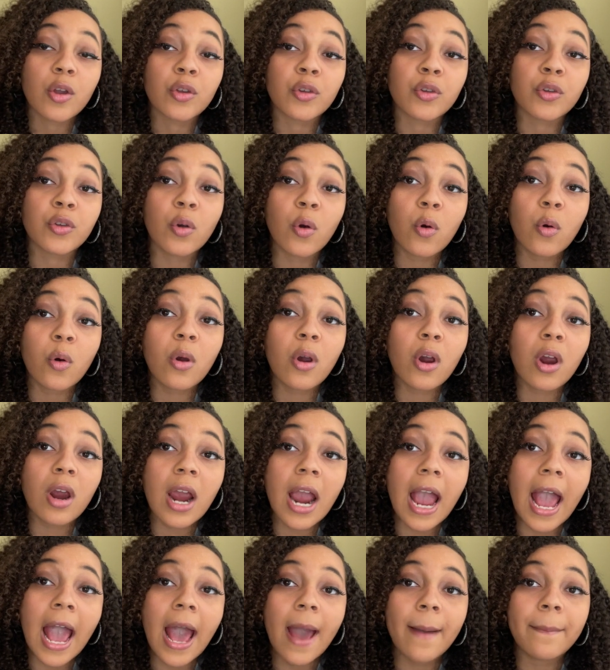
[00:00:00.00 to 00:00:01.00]

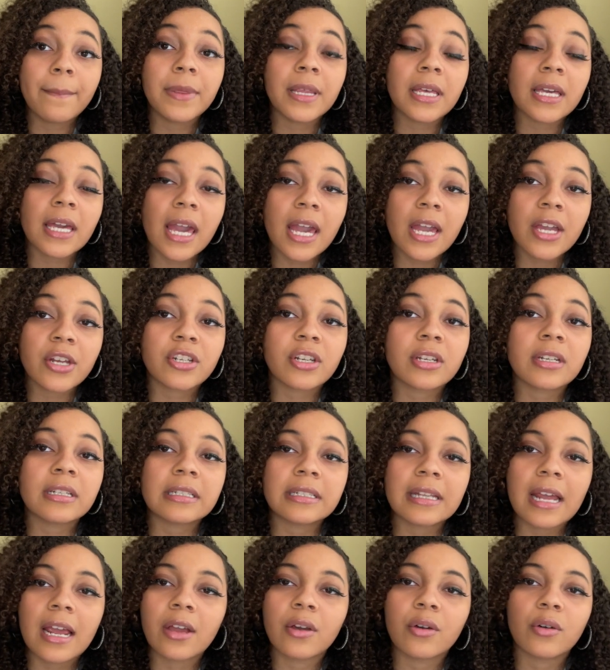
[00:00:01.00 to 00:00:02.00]
Your application
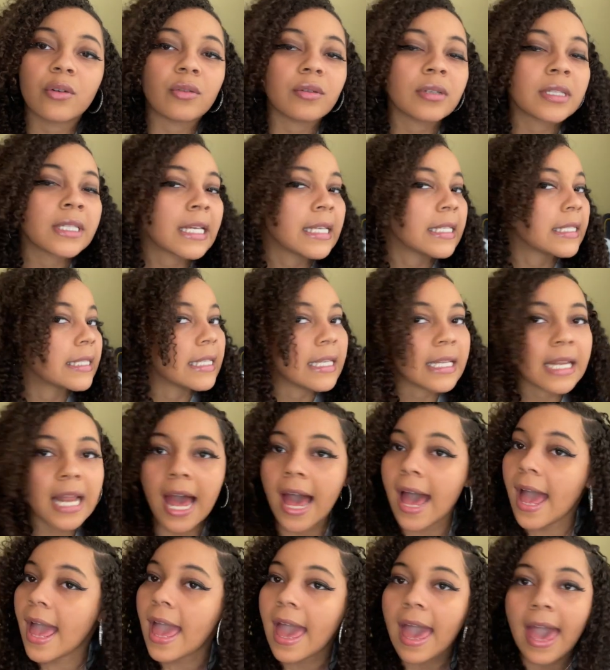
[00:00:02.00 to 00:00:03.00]
cycle does
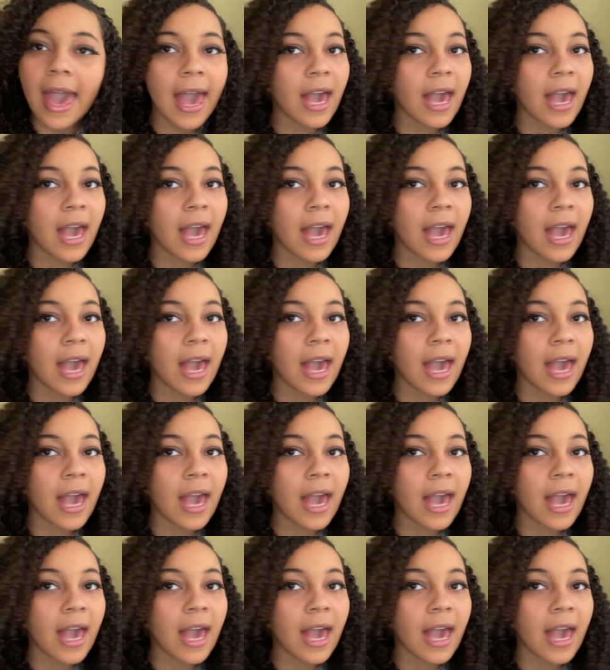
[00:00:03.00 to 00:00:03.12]
not